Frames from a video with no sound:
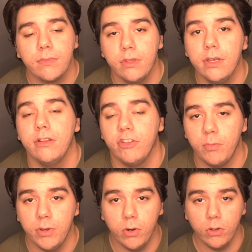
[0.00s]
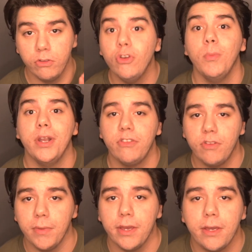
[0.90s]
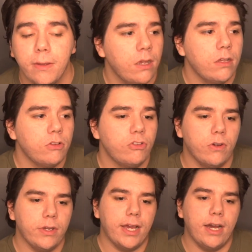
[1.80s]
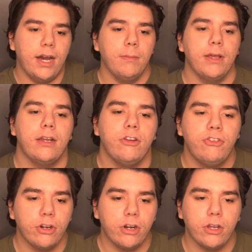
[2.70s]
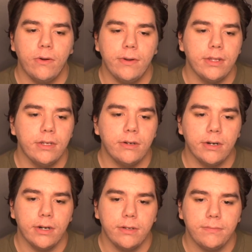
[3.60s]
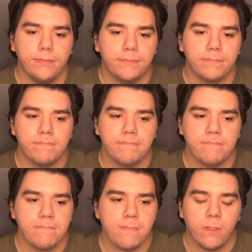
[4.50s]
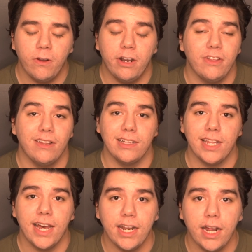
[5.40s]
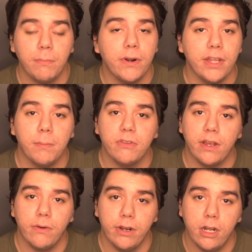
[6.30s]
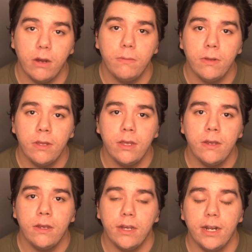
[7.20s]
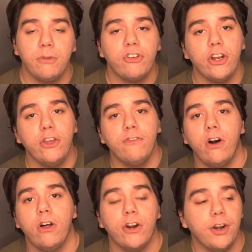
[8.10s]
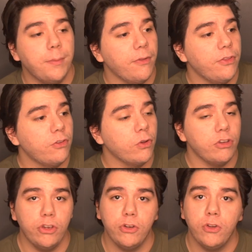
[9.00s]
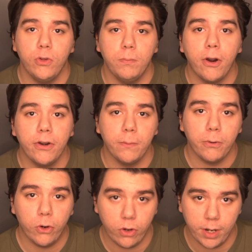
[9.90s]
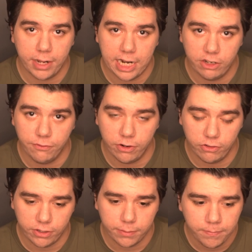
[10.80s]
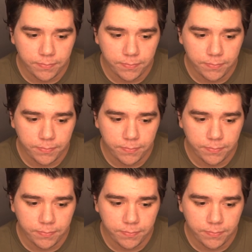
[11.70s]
Yeah, it took me a whole 2 minutes to make. So yeah, I'm not gonna sugarcoat it or anything like that. I'm pretty upset right now. And I'm sure you've all heard about this whole YouTube partner program controversy.